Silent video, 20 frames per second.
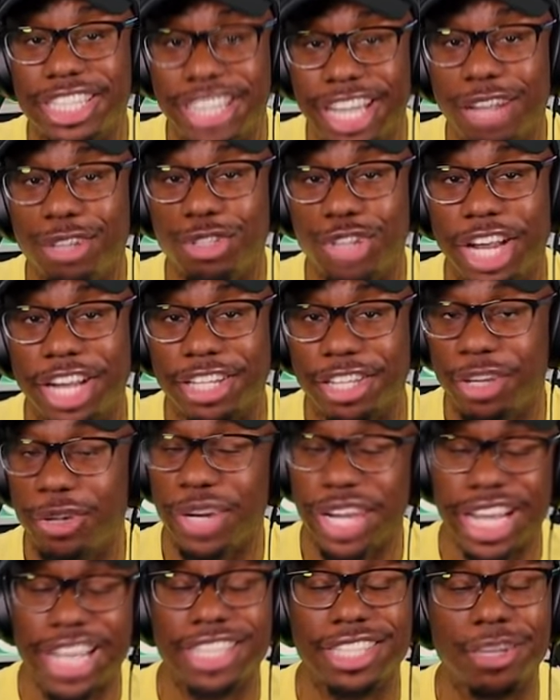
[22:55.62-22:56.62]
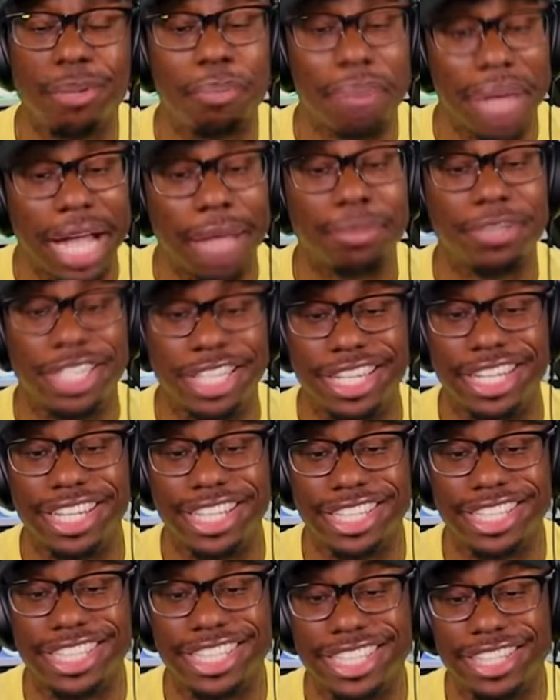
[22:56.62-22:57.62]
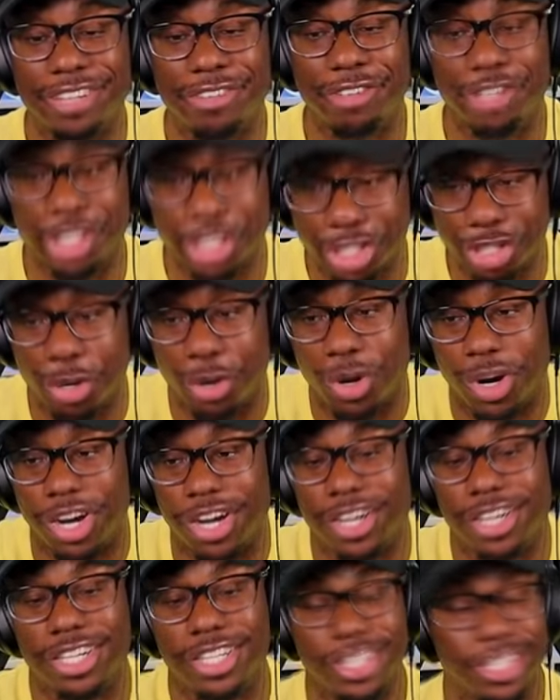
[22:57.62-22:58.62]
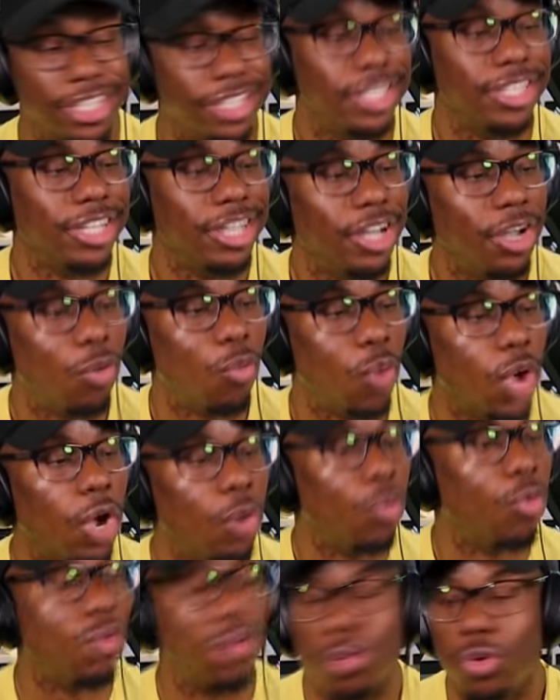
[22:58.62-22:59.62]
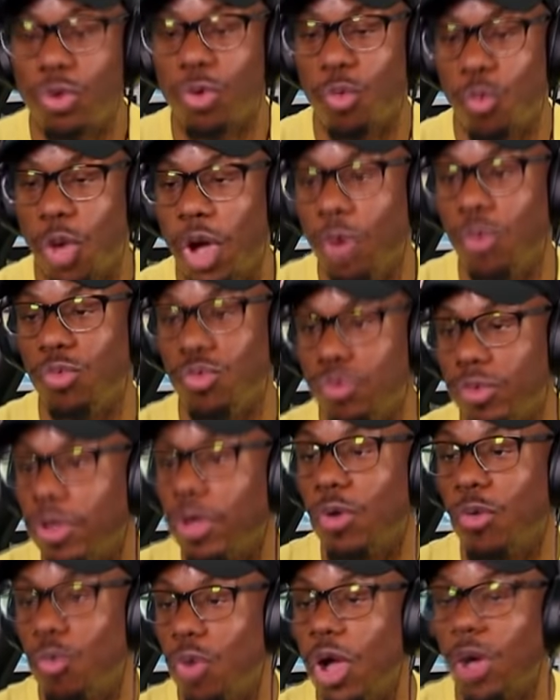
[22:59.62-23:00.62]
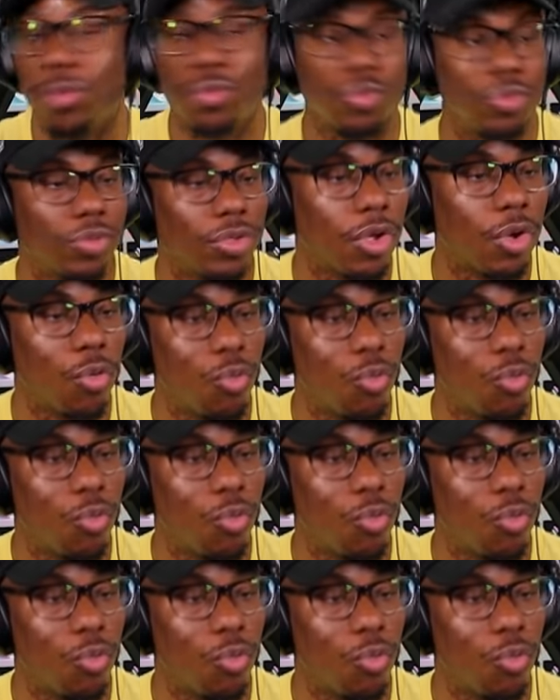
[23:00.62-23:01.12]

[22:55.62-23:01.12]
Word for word: this soundtrack though. They got some bops in this, for sure. Whoa, whoa, whoa,